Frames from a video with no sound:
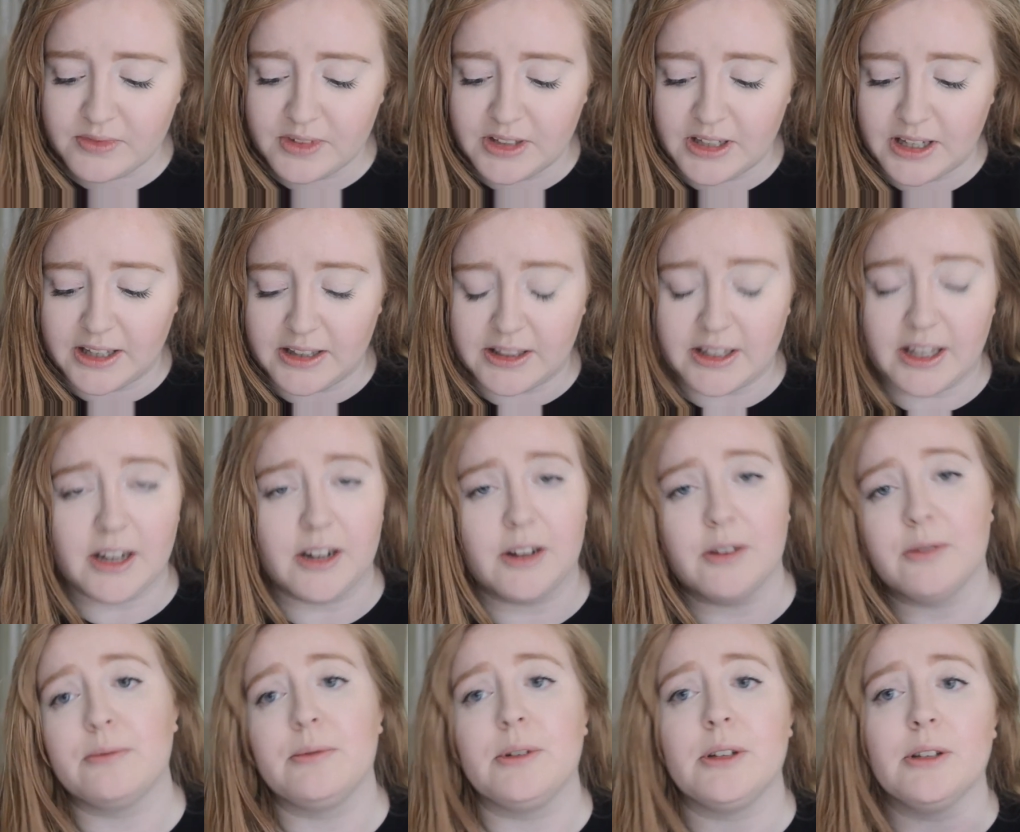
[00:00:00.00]
And then
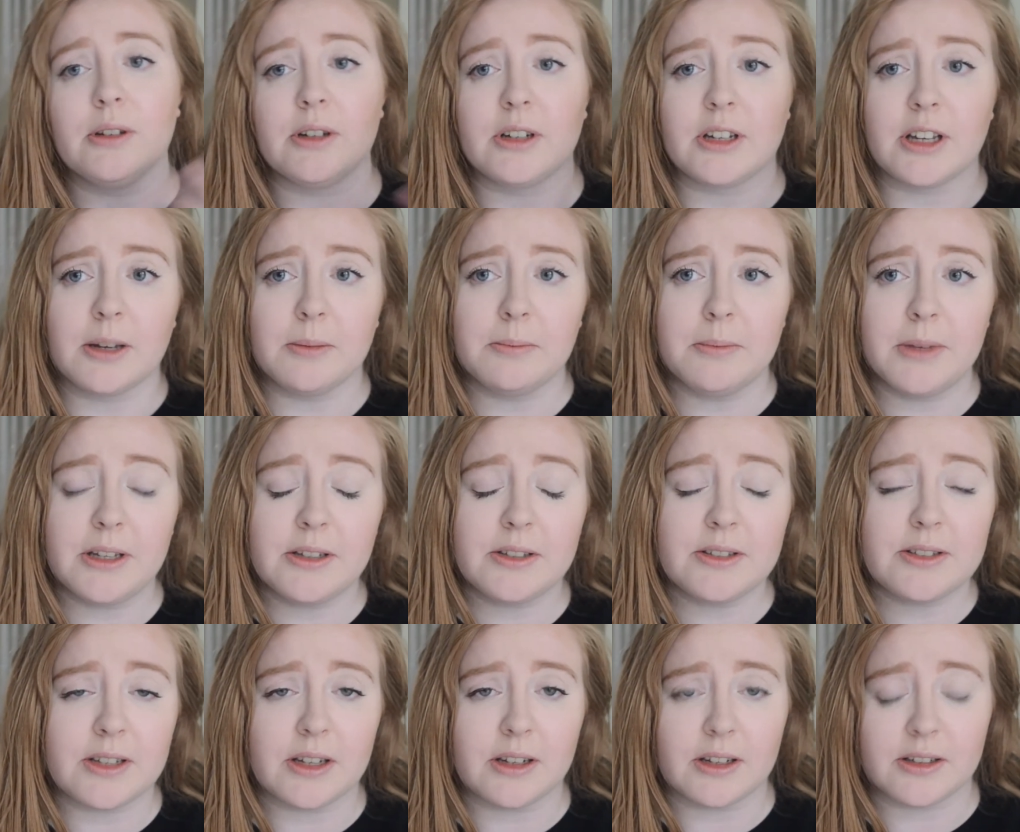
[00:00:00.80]
if we look at male
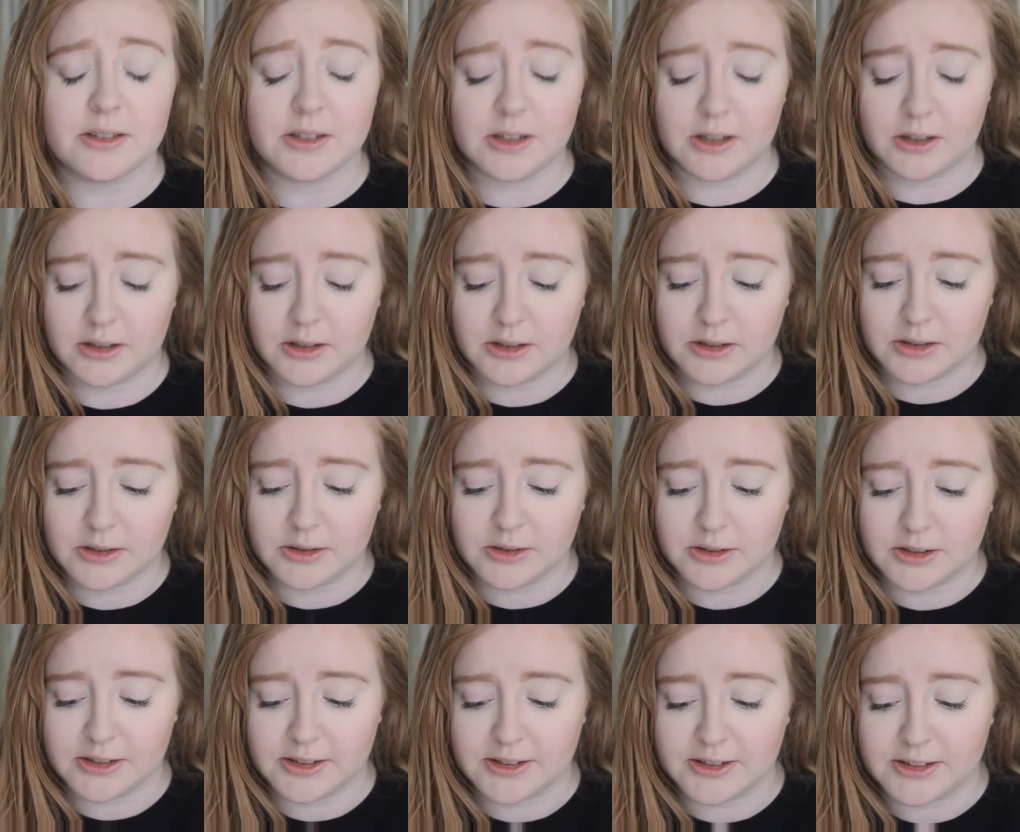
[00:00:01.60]
sex
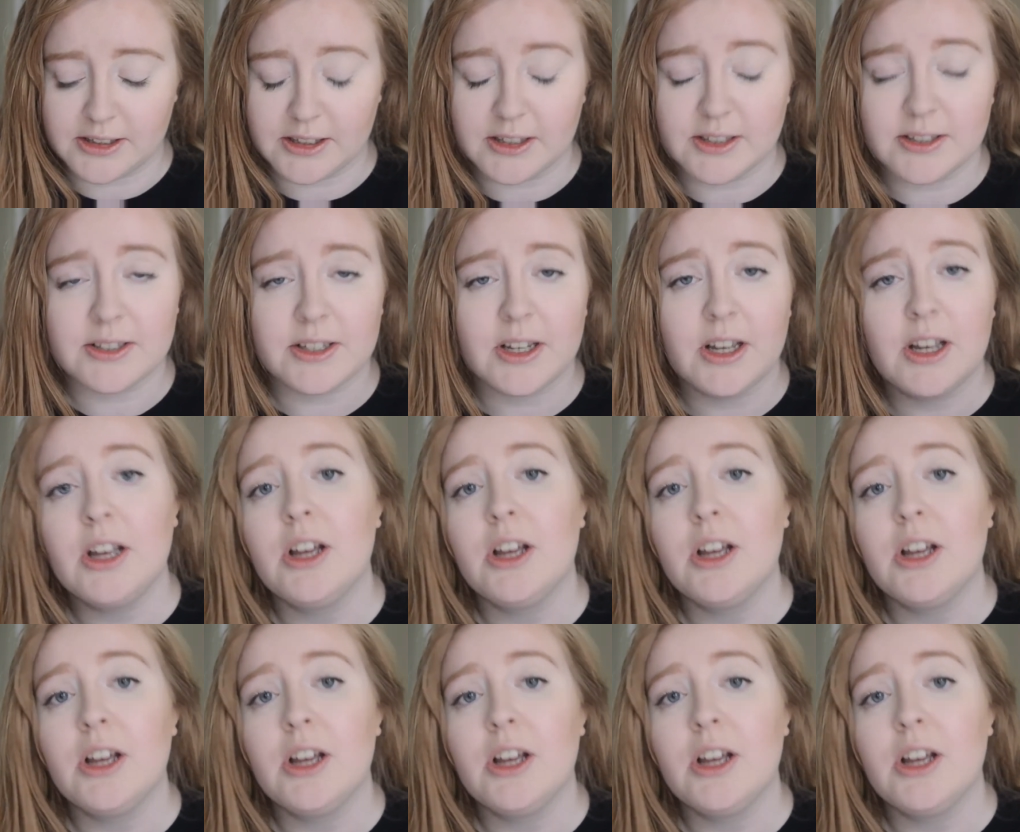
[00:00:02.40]
characteristics,